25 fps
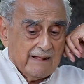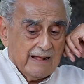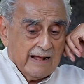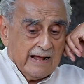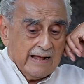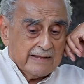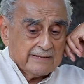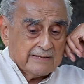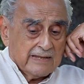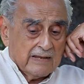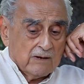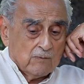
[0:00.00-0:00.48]

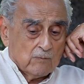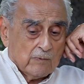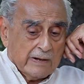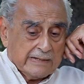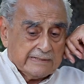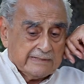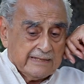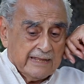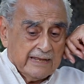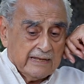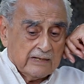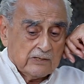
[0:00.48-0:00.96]
I think
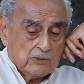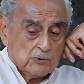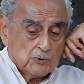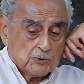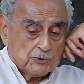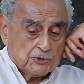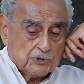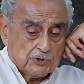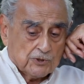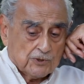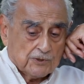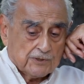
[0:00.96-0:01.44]
one thing
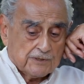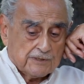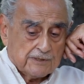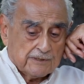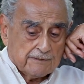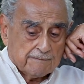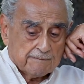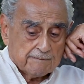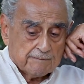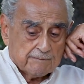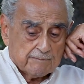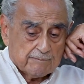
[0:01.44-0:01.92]
you
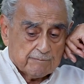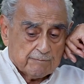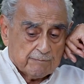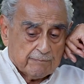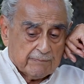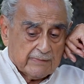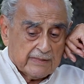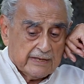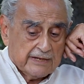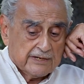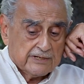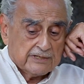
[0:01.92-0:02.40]
should
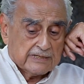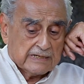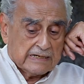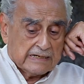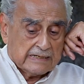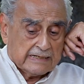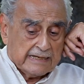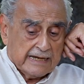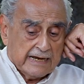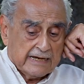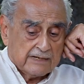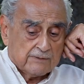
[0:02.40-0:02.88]

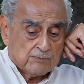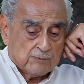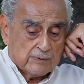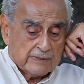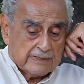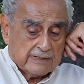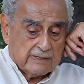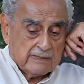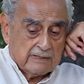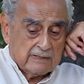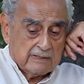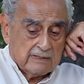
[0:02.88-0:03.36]
inculcate
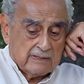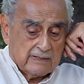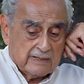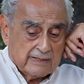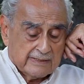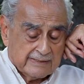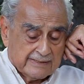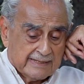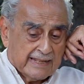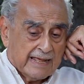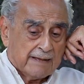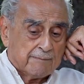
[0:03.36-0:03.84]

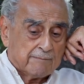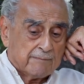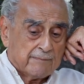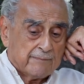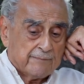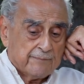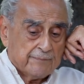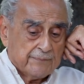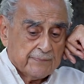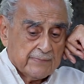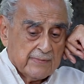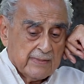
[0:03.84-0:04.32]
in
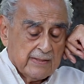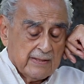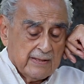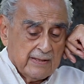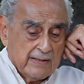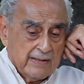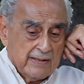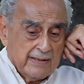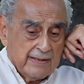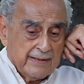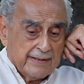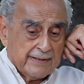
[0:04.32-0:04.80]
them,
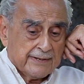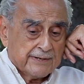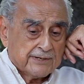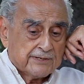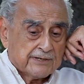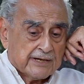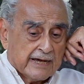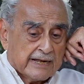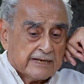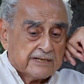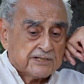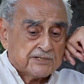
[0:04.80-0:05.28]

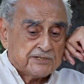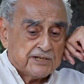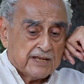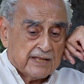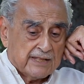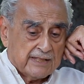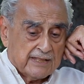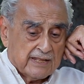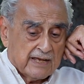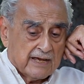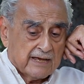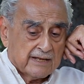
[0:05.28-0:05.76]
encourage
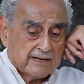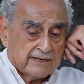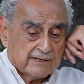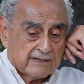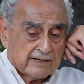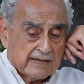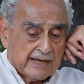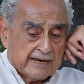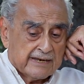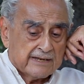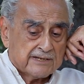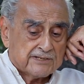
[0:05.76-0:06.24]

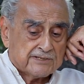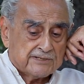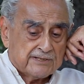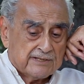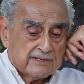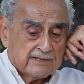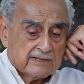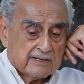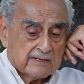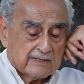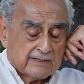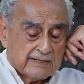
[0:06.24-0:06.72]

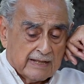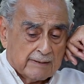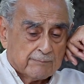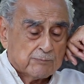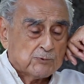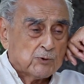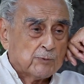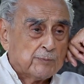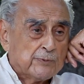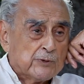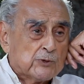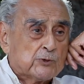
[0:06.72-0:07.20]

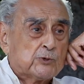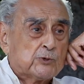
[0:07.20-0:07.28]
them to be